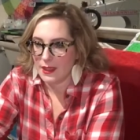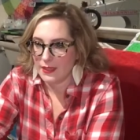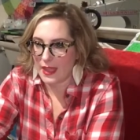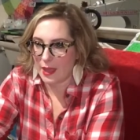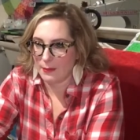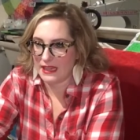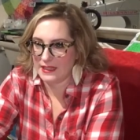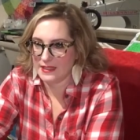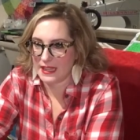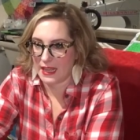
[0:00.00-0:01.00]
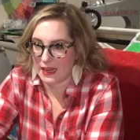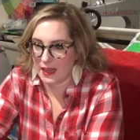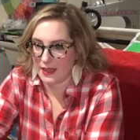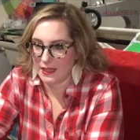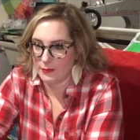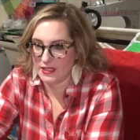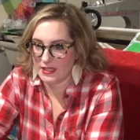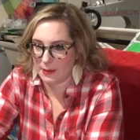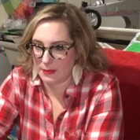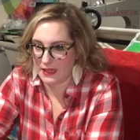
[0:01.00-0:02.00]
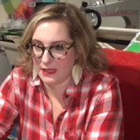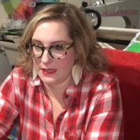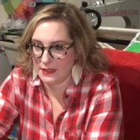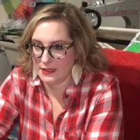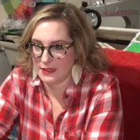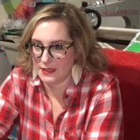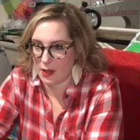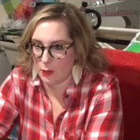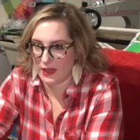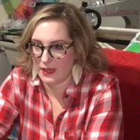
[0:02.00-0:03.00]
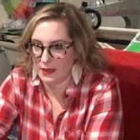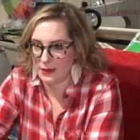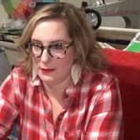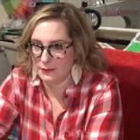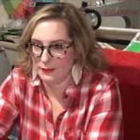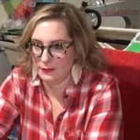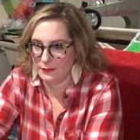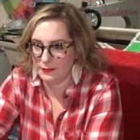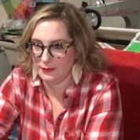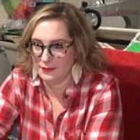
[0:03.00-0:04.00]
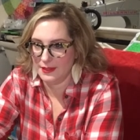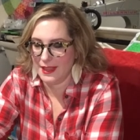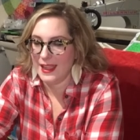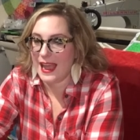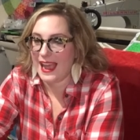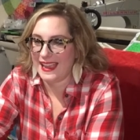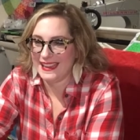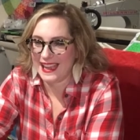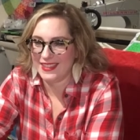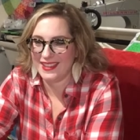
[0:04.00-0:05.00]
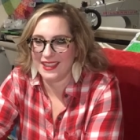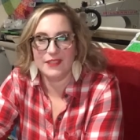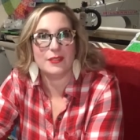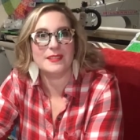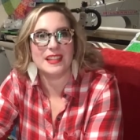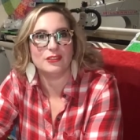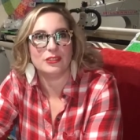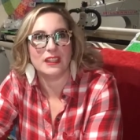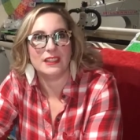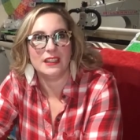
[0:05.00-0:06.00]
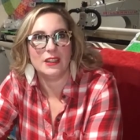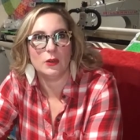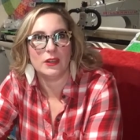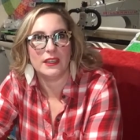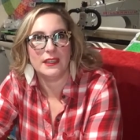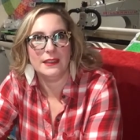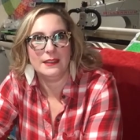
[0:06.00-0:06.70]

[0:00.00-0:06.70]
That means that I am sipping and sewing. Hi, Kathy Klein from Central Illinois.